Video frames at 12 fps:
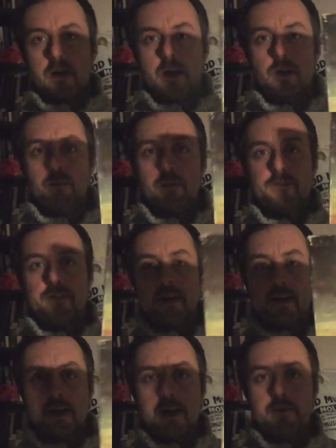at number
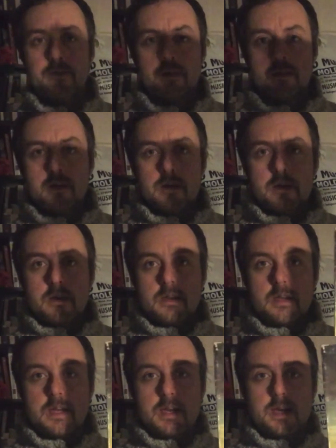five
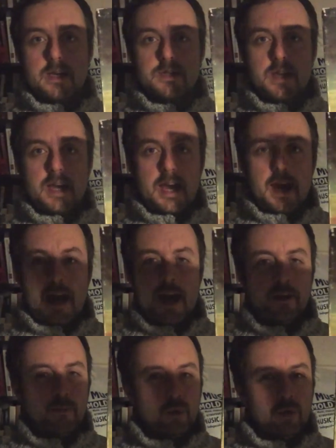is
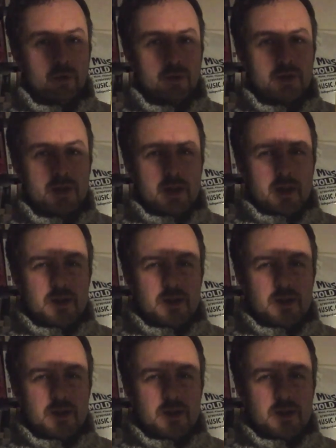Animals.